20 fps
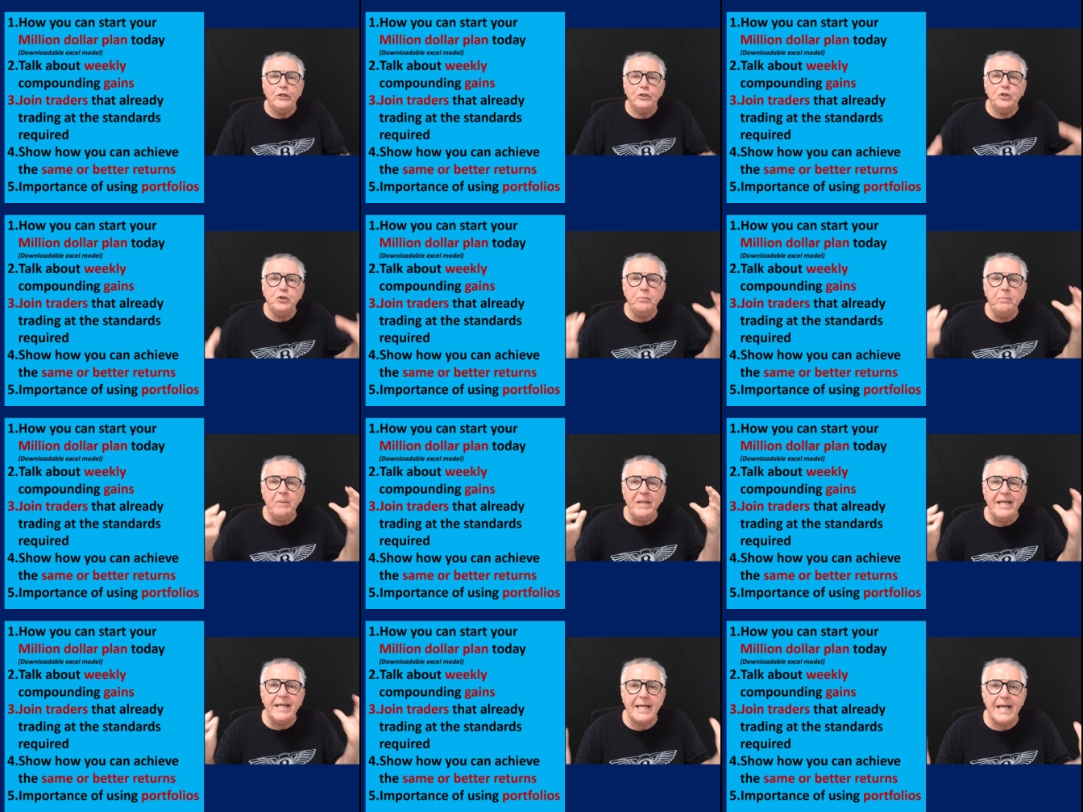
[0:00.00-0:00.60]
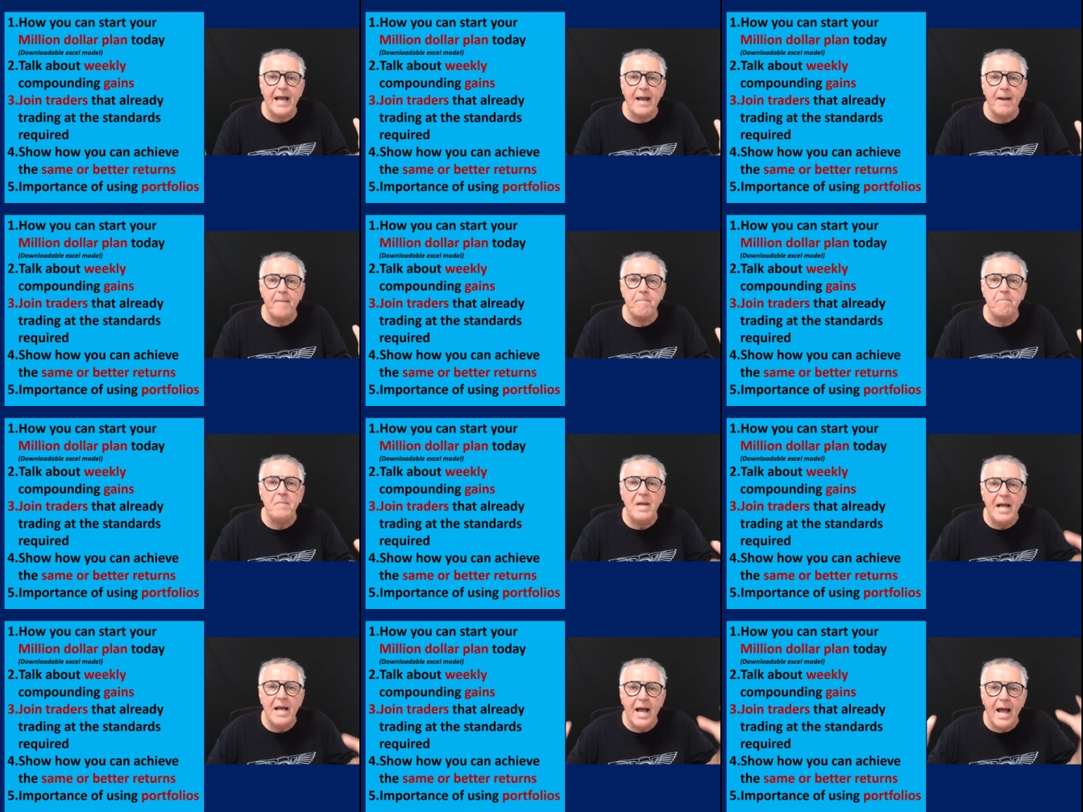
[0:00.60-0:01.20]
to
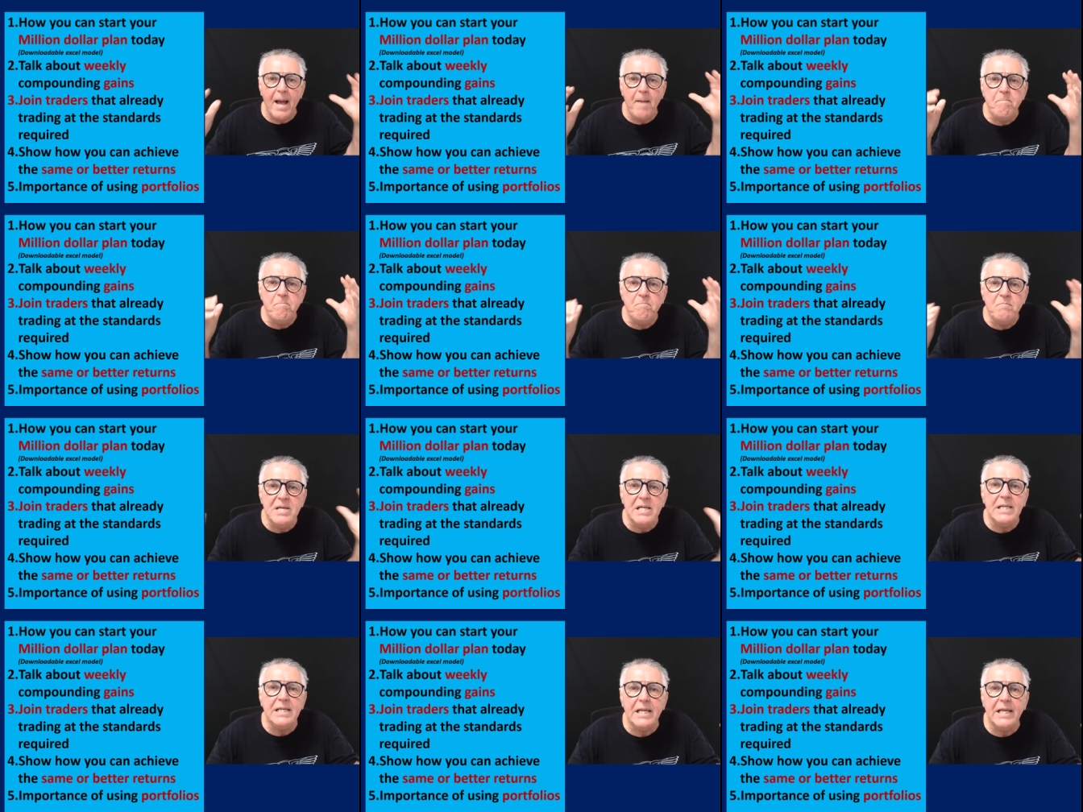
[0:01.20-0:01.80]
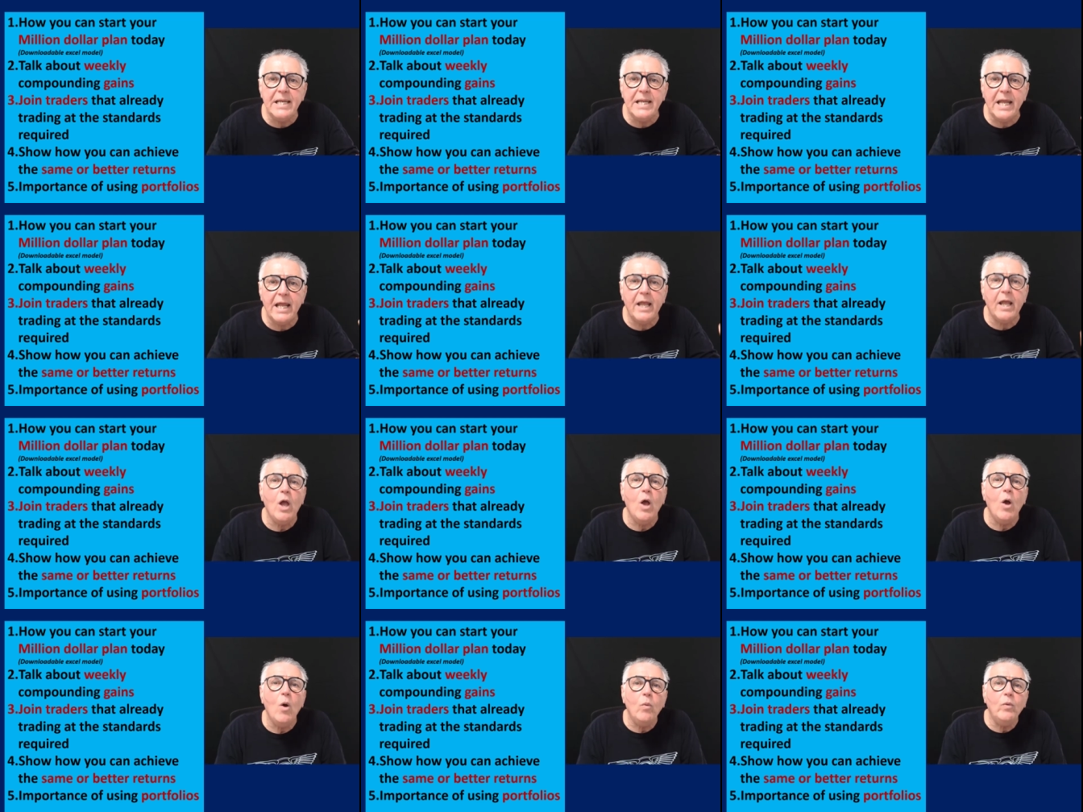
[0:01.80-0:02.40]
become a
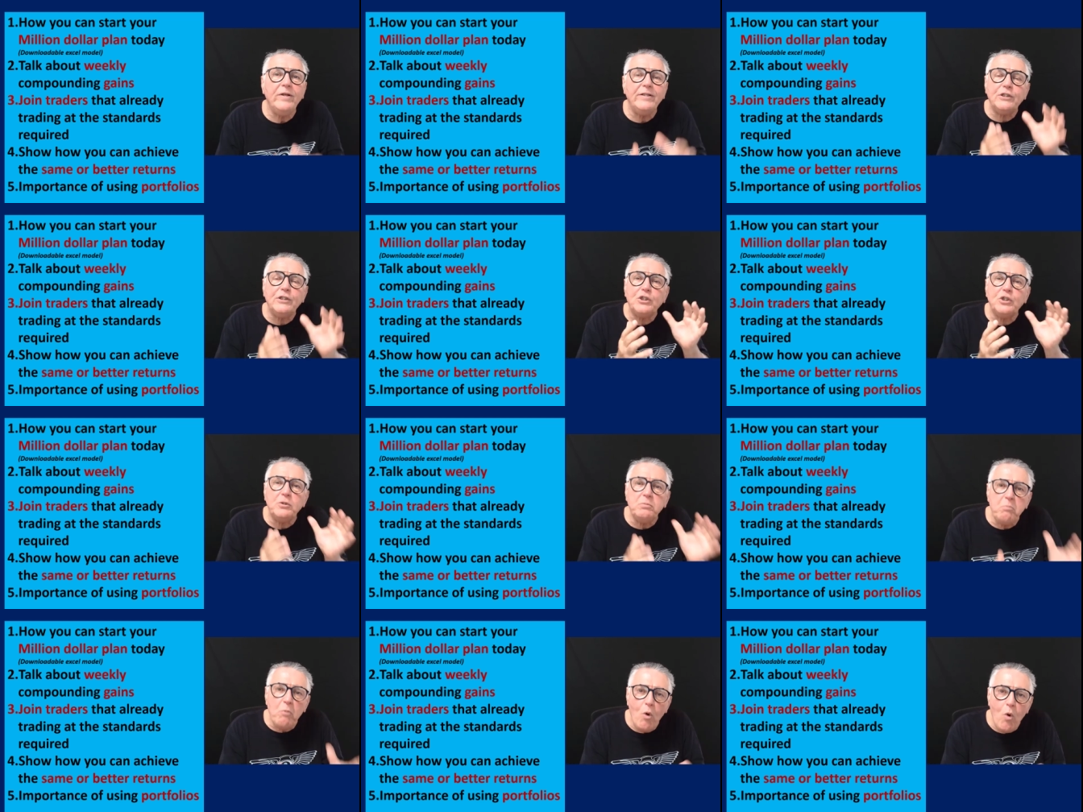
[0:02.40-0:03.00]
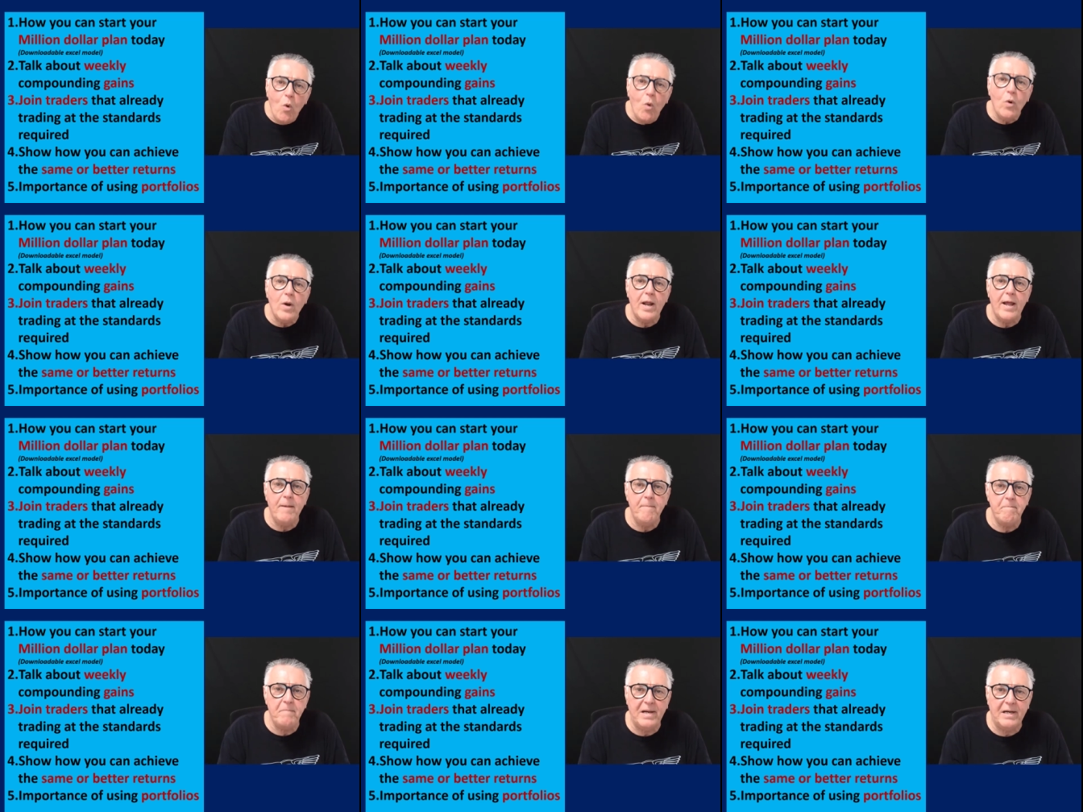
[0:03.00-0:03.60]
millionaire with small
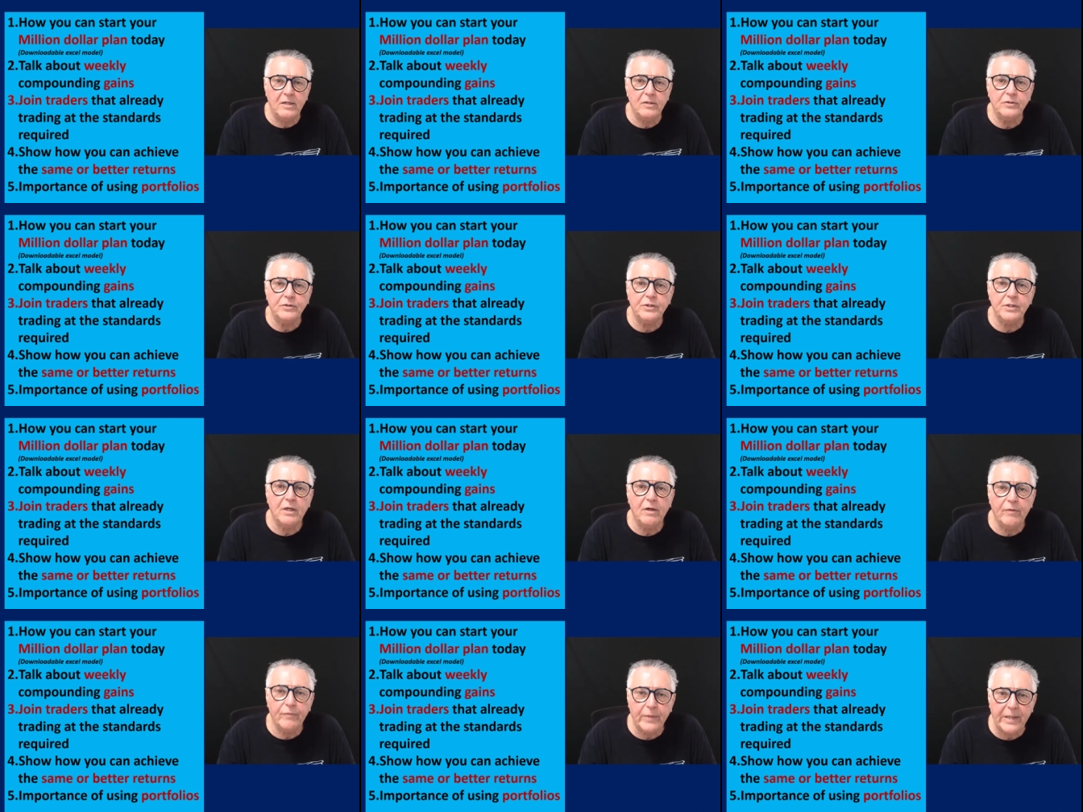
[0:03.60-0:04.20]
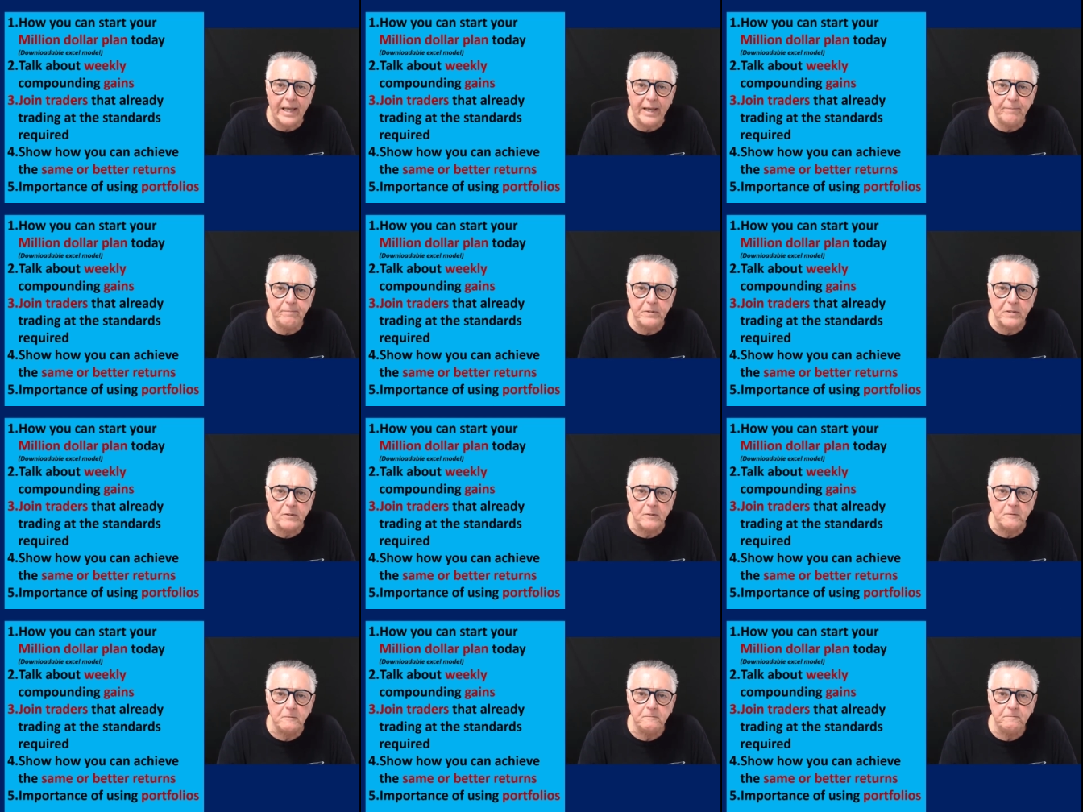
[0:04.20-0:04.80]
amounts of
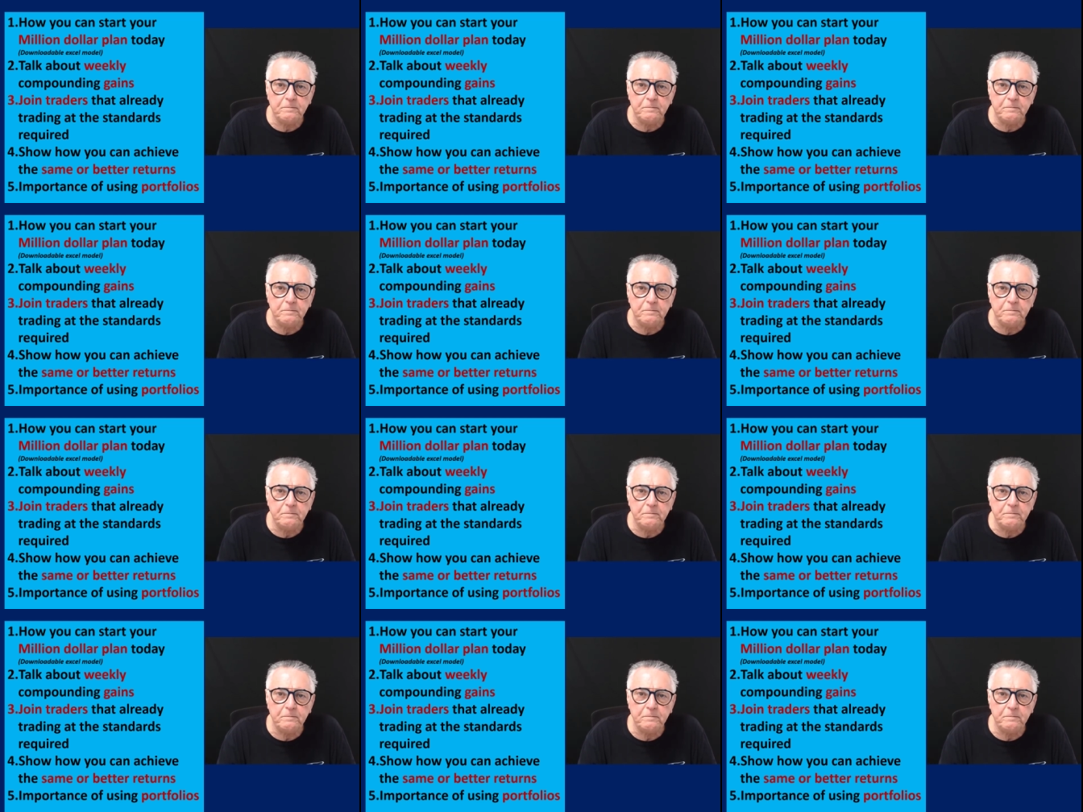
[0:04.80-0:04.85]
capital.